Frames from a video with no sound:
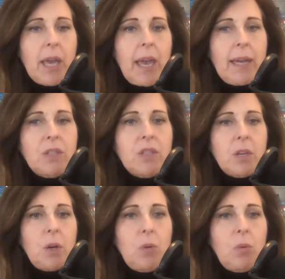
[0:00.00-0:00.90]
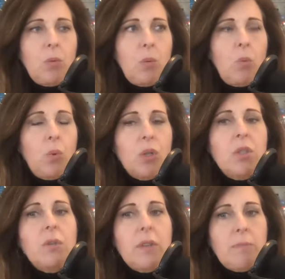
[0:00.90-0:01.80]
And so words
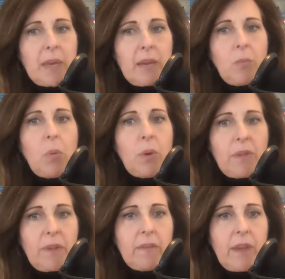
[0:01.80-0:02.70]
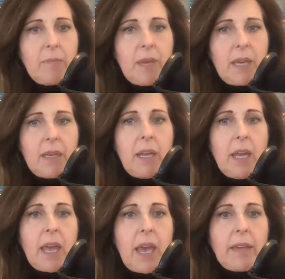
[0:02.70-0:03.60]
only mean what we think they mean.
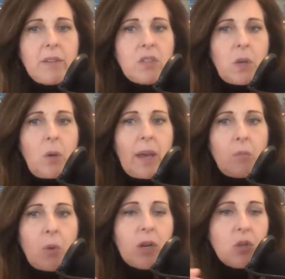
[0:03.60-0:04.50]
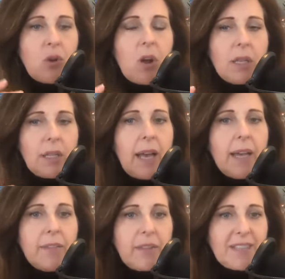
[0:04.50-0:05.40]
And so I want to draw a
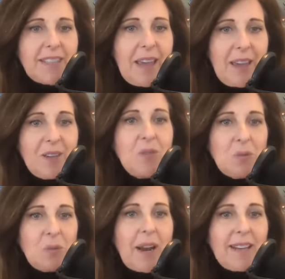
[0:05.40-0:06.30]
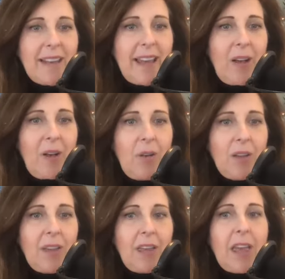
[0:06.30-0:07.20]
line in the sand right now
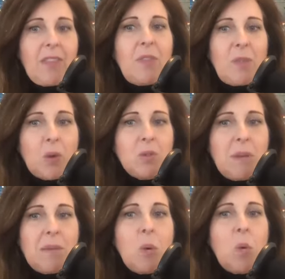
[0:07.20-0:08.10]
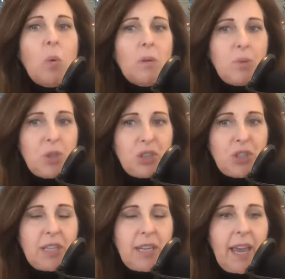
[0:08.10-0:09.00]
that those people were
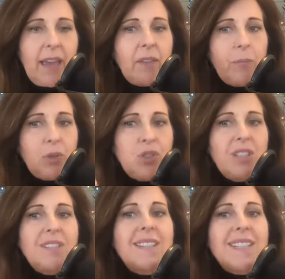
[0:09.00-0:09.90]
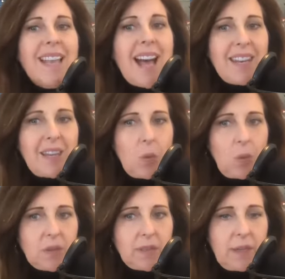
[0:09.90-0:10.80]
pushy, and that pushy does not
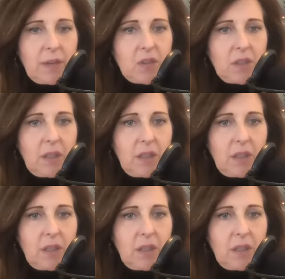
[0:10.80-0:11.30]
equal salesy.